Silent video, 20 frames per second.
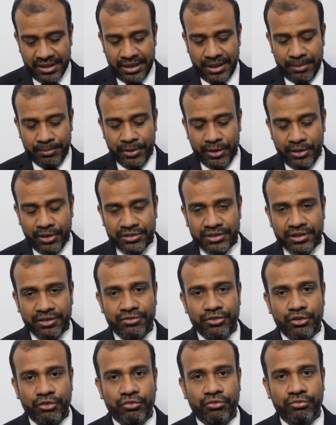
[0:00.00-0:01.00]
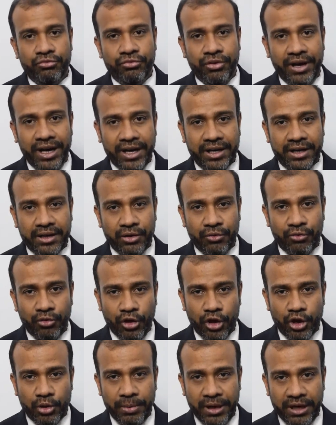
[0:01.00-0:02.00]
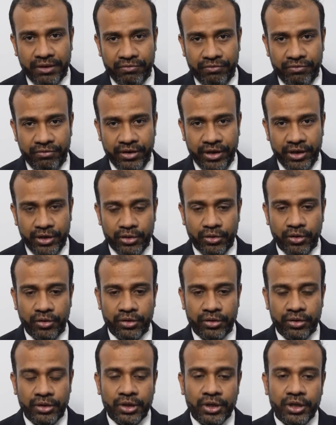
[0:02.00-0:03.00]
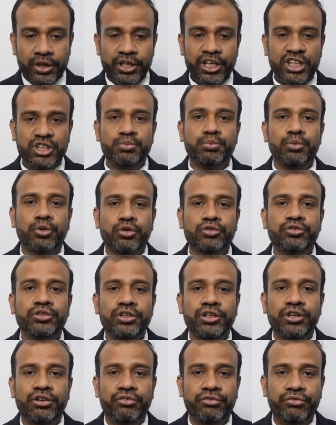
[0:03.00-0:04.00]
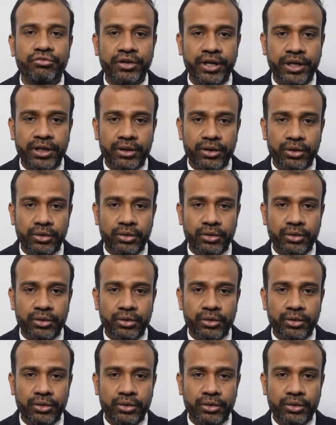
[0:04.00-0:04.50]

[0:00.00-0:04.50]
if you walk bare feet, you are exposing your feet